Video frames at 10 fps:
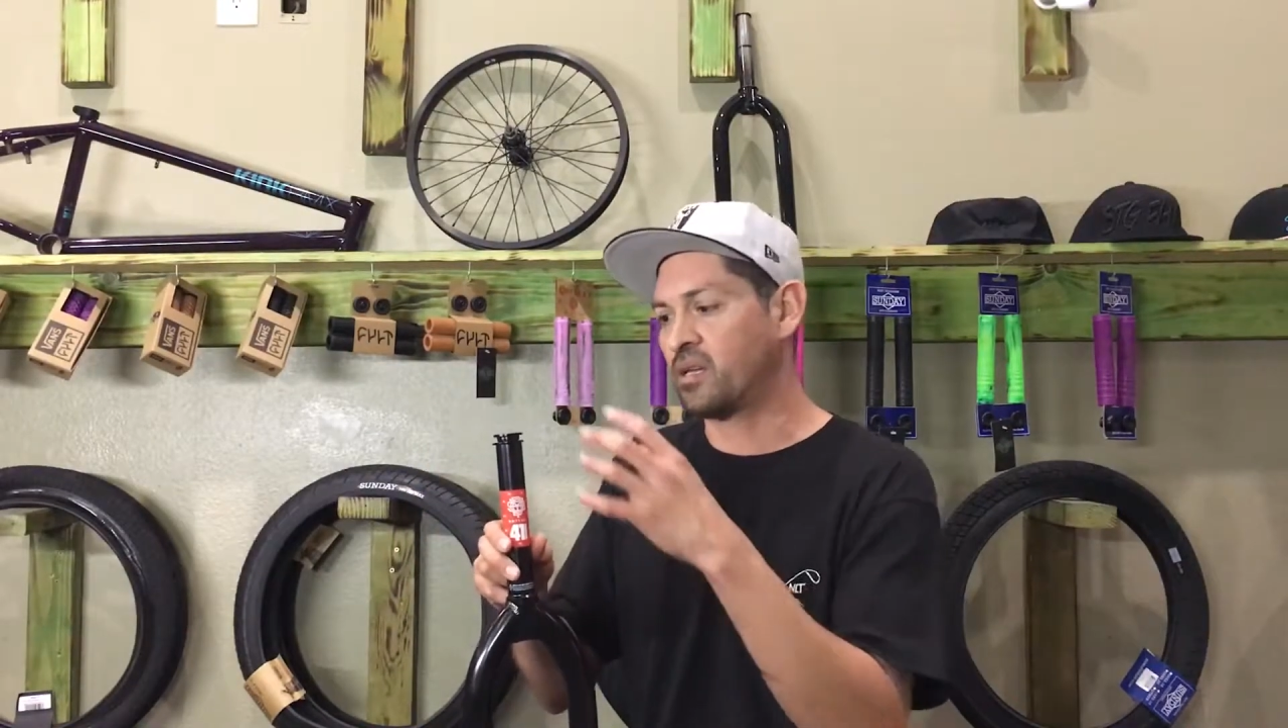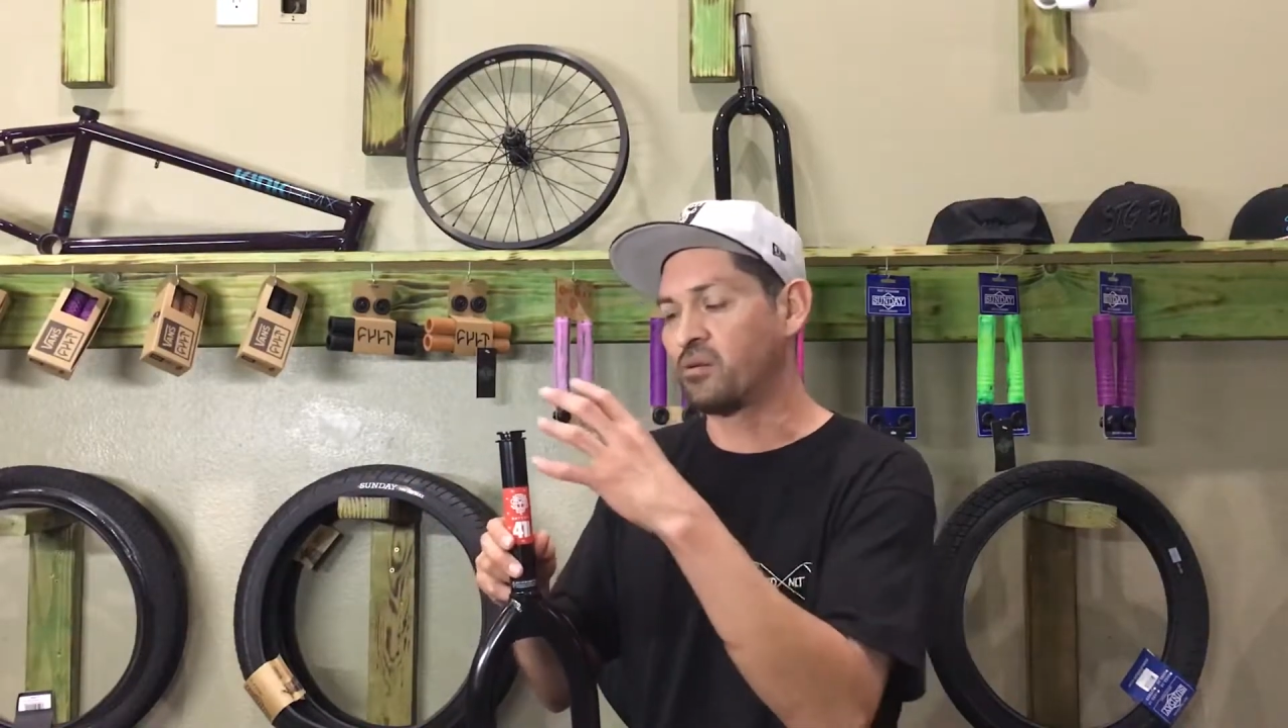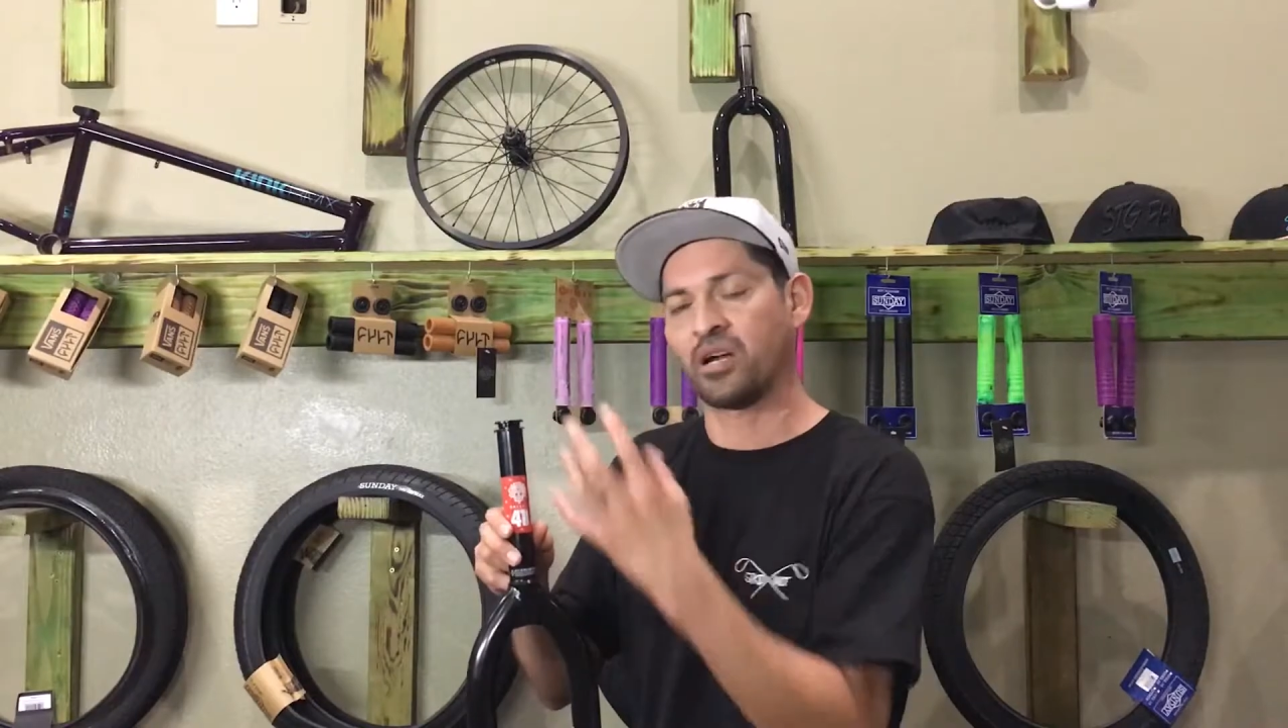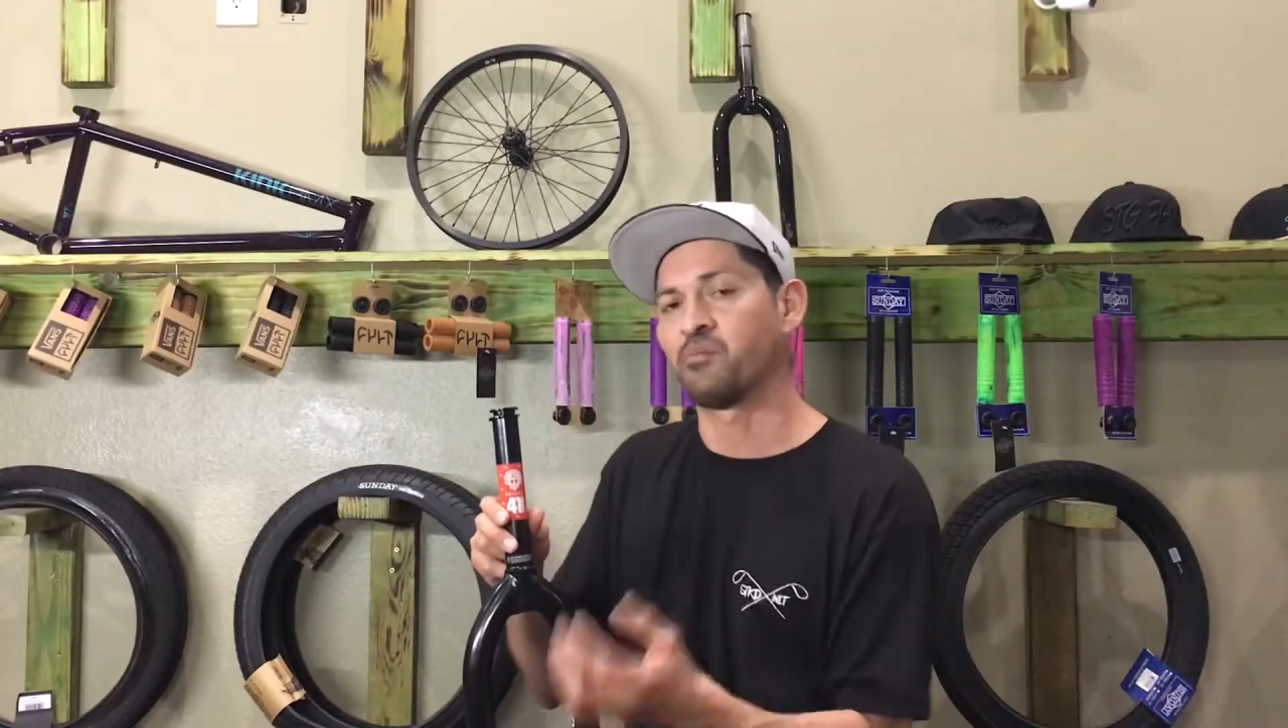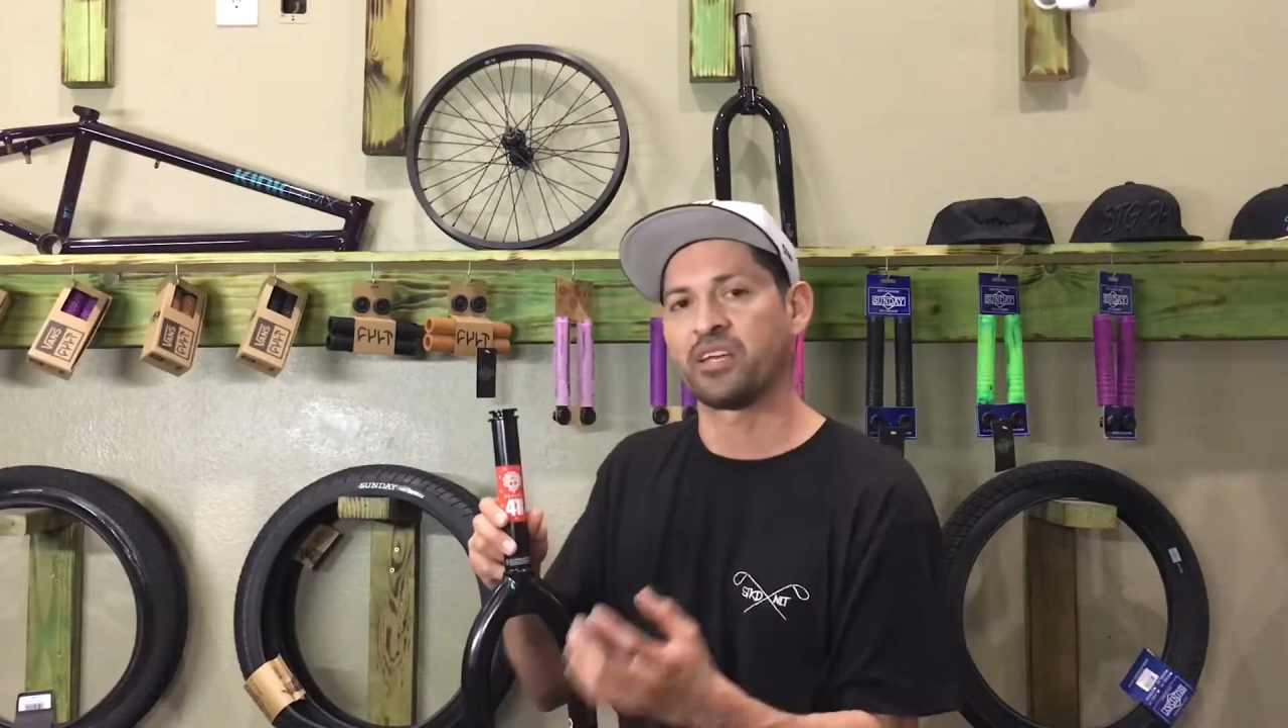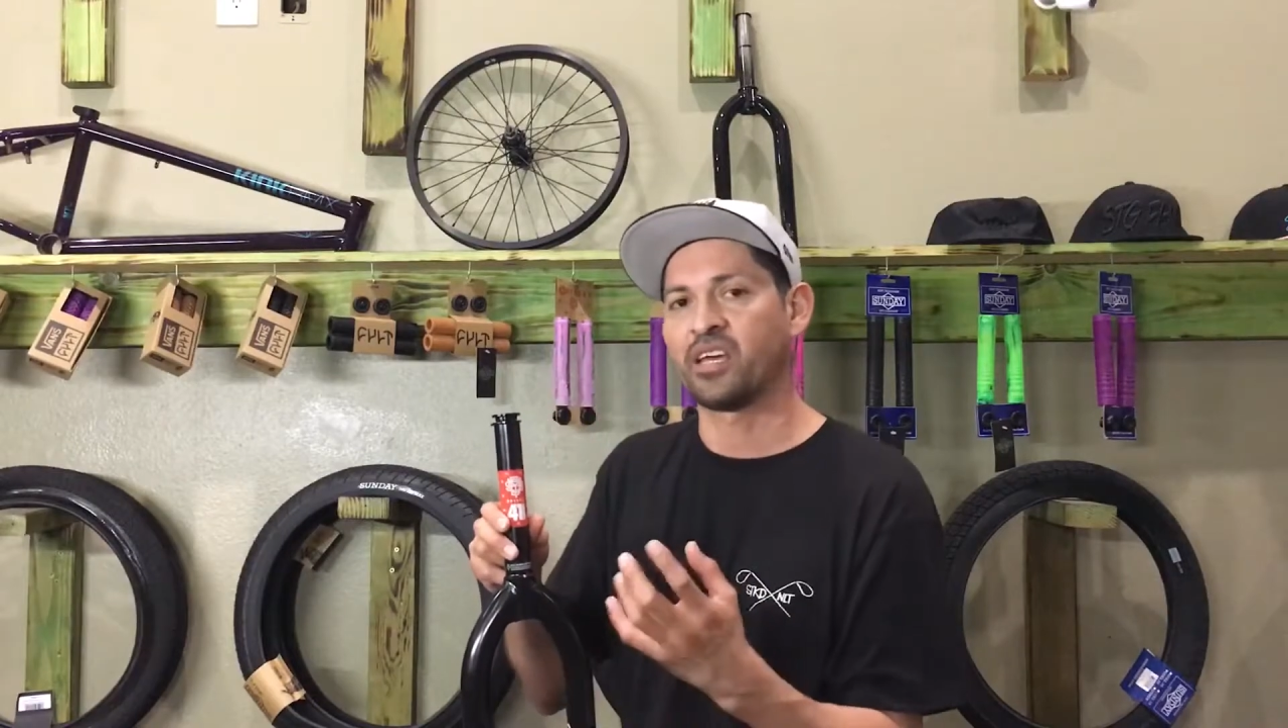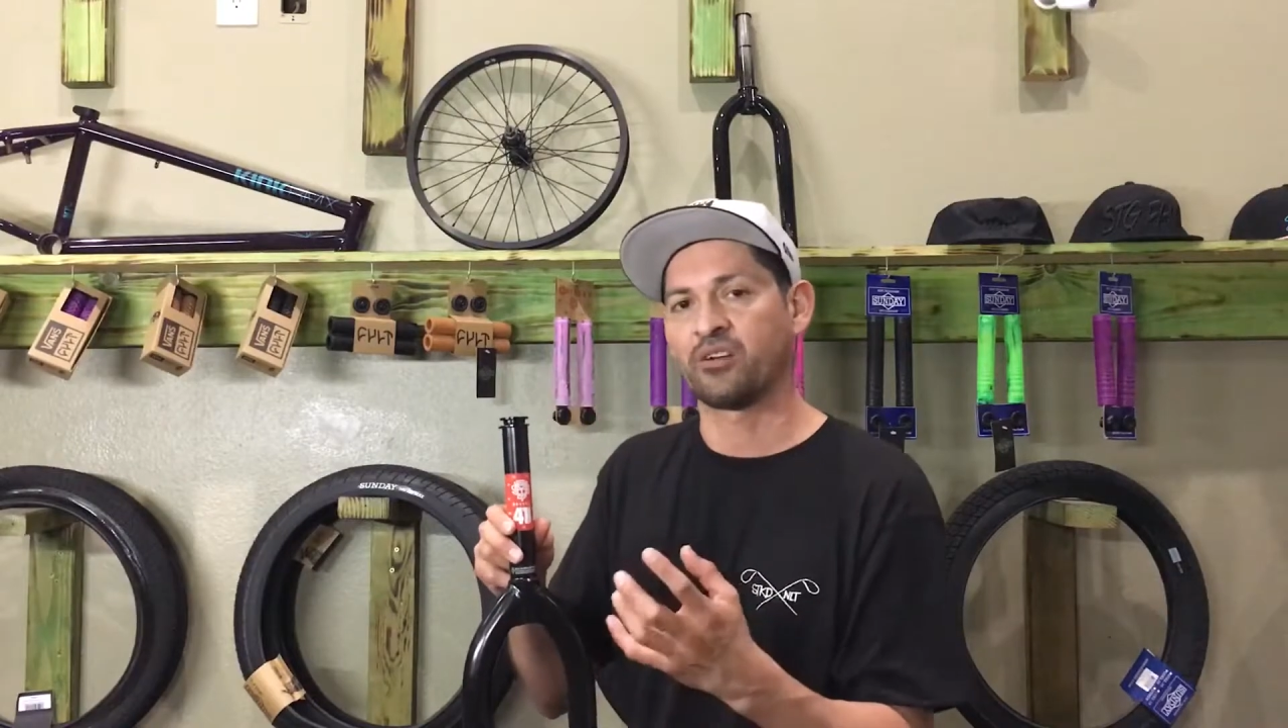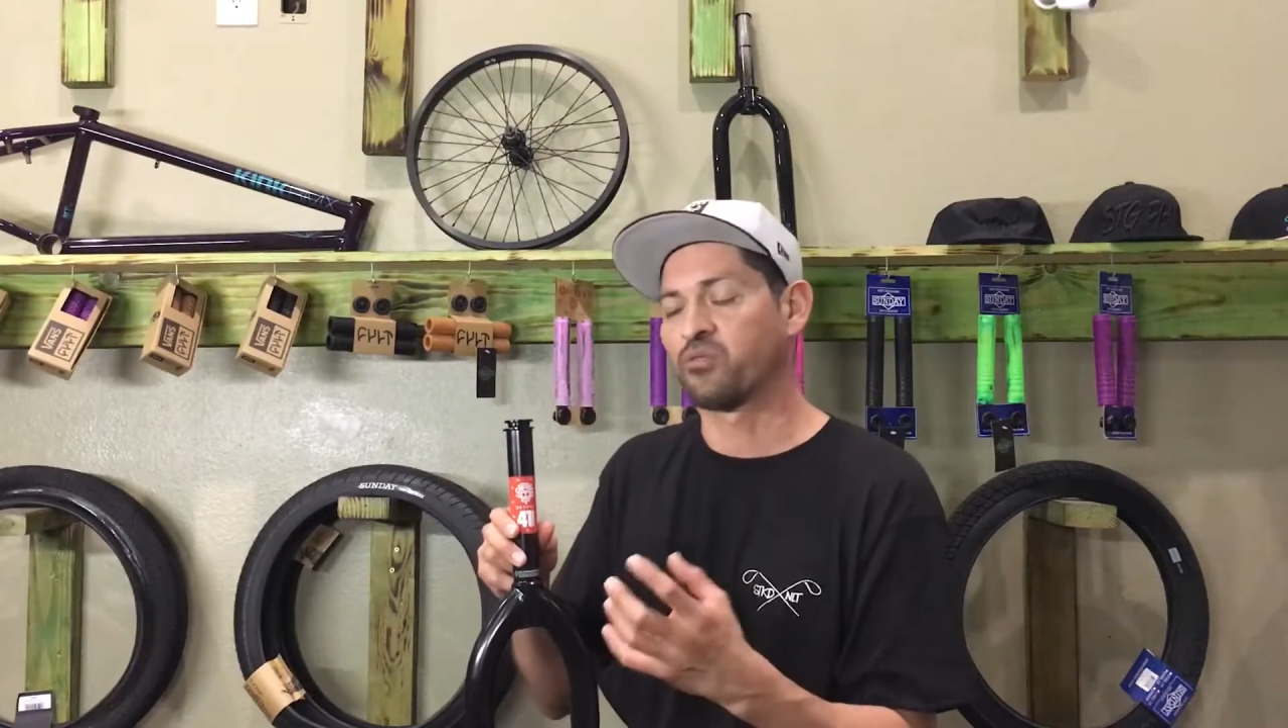it'll come together